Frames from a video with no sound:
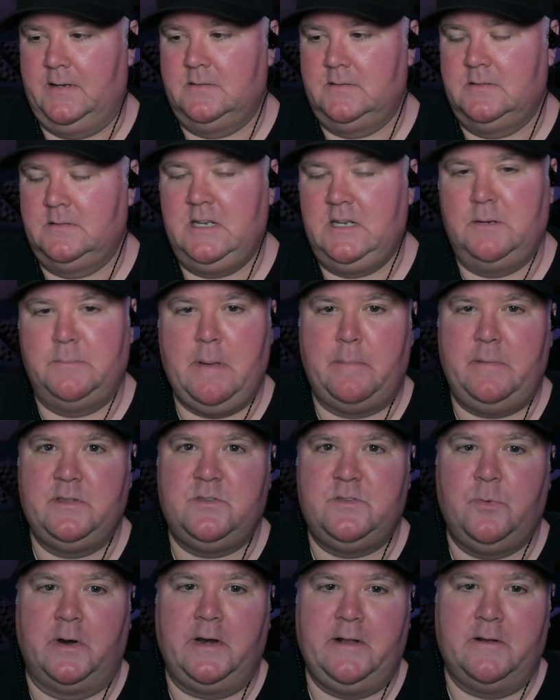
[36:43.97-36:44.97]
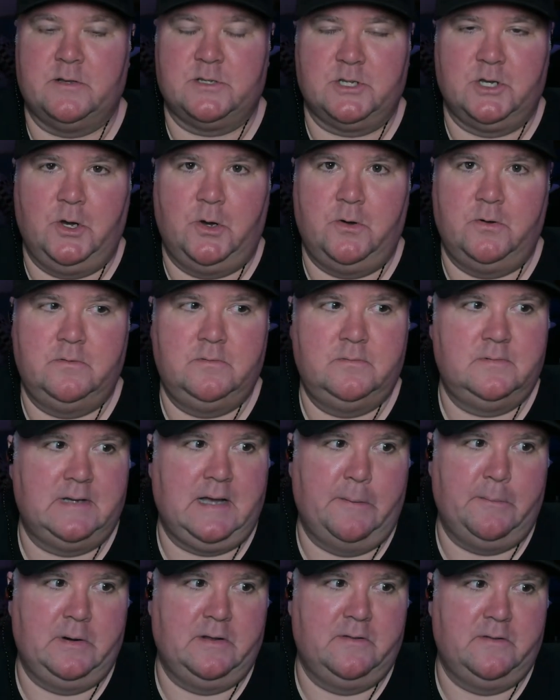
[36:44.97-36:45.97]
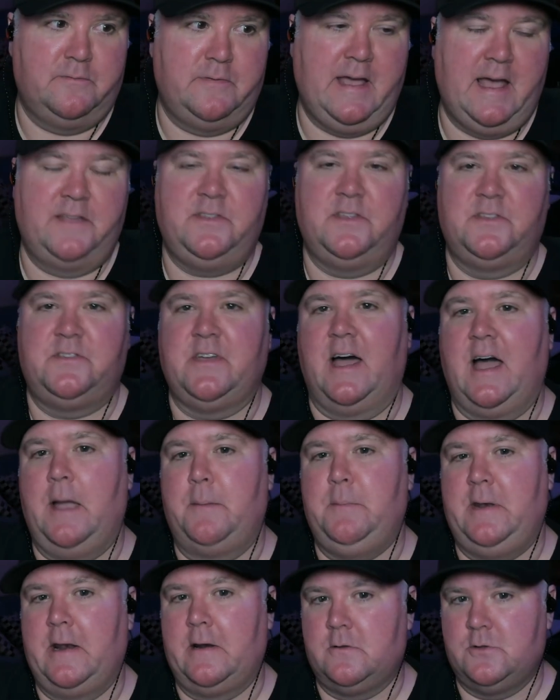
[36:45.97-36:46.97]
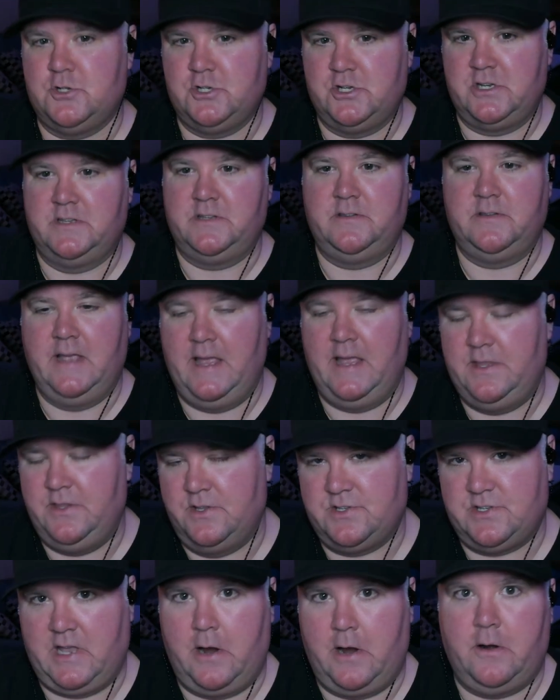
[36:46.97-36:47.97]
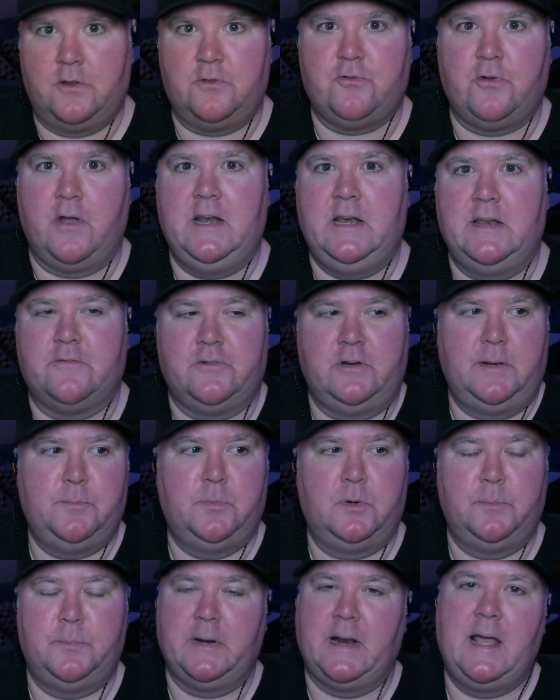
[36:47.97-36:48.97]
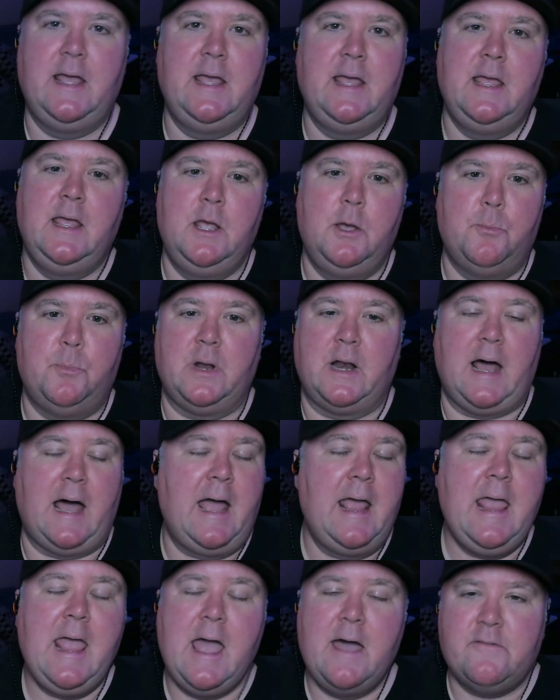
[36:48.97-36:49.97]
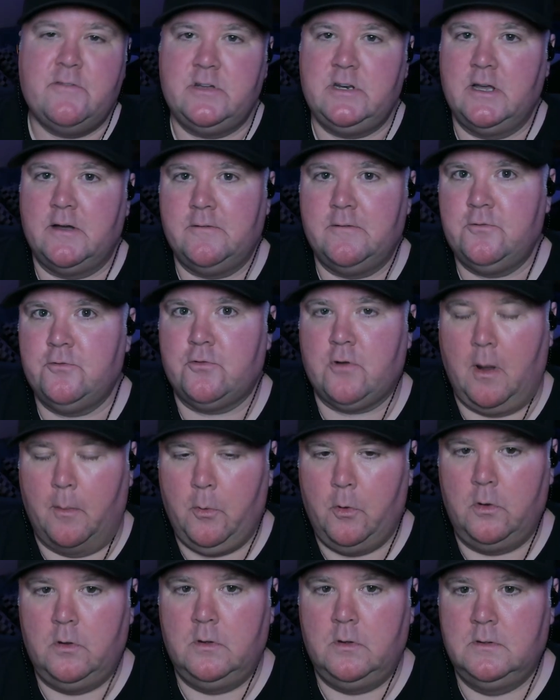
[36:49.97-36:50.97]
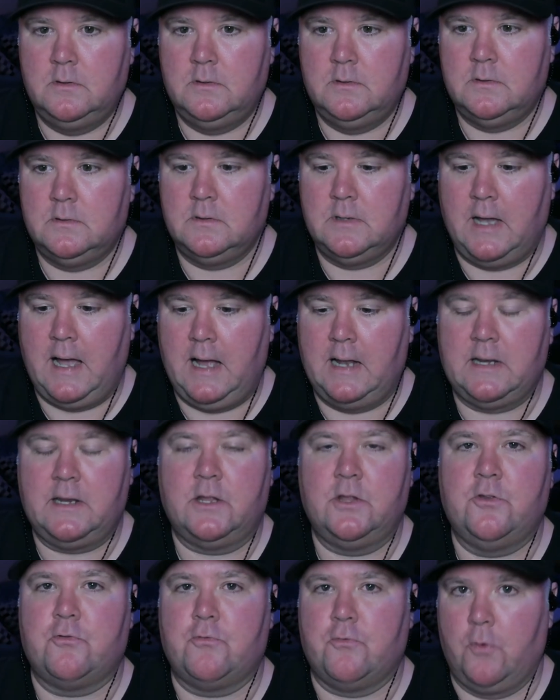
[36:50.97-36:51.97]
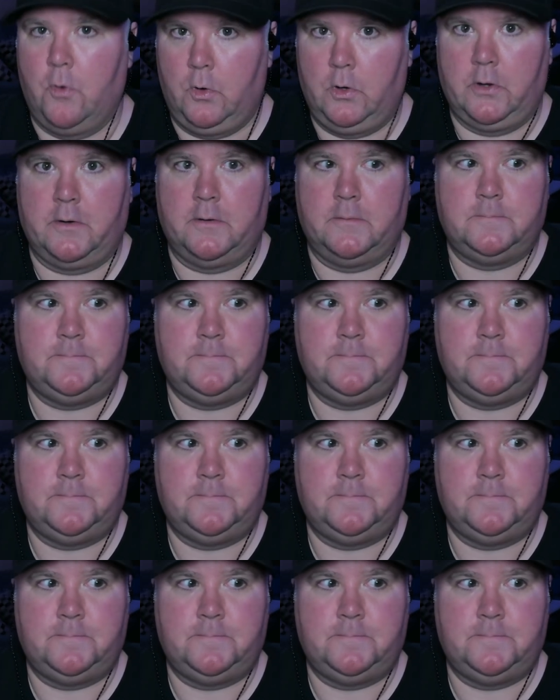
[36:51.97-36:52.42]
Maybe 20 years ago, I would have had the time and energy and desire to try a different input, but I have enough trouble on controller.